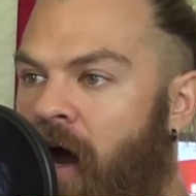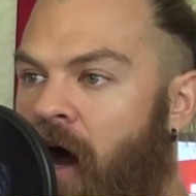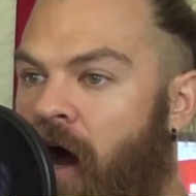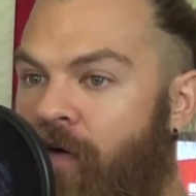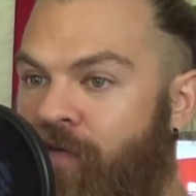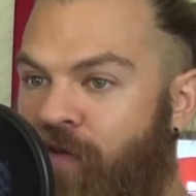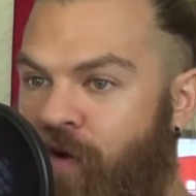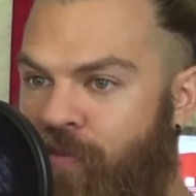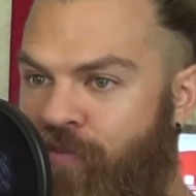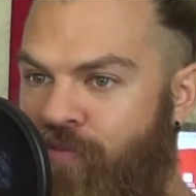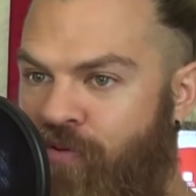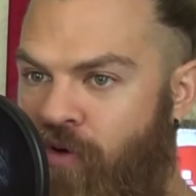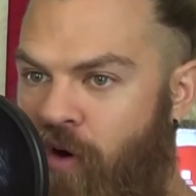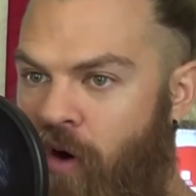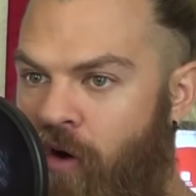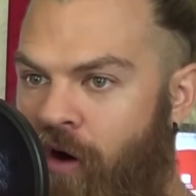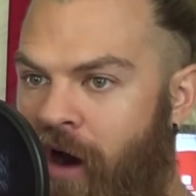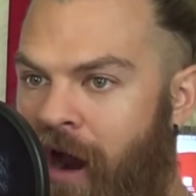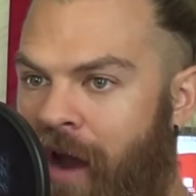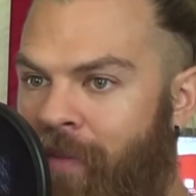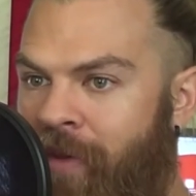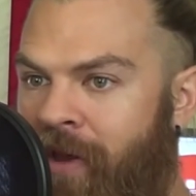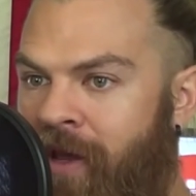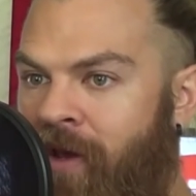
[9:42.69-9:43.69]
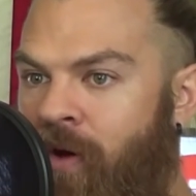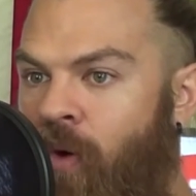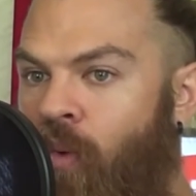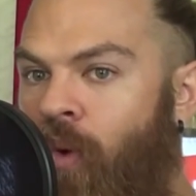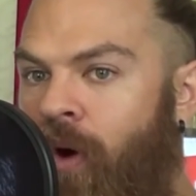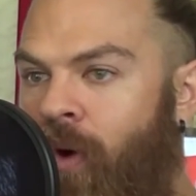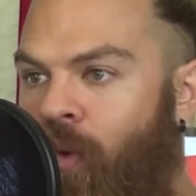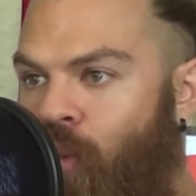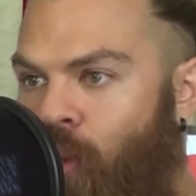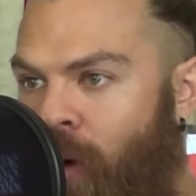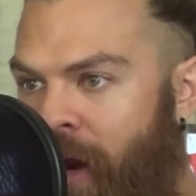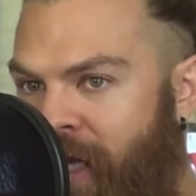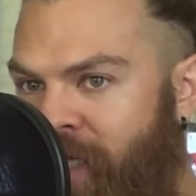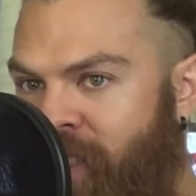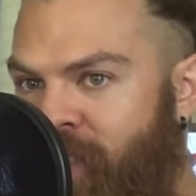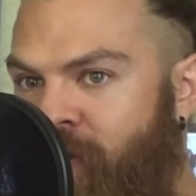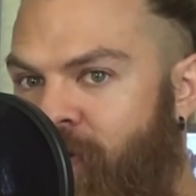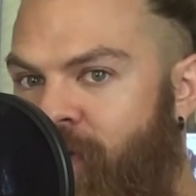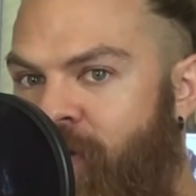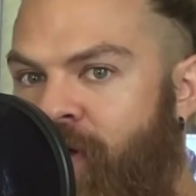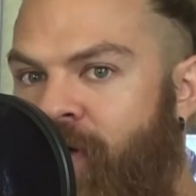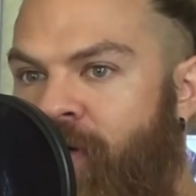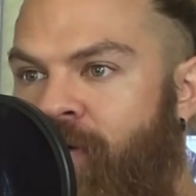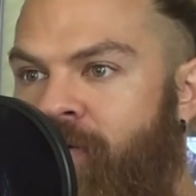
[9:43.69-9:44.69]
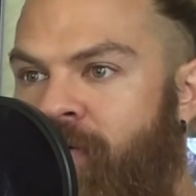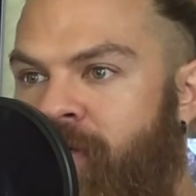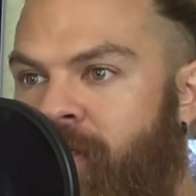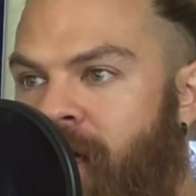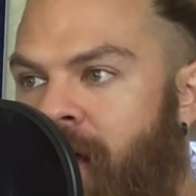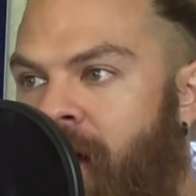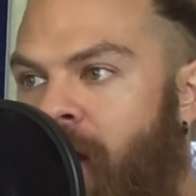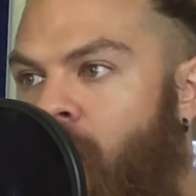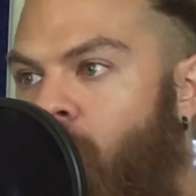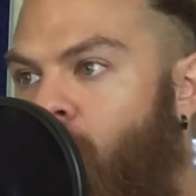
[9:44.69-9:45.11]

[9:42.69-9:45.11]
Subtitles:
of your programming, what weights you use,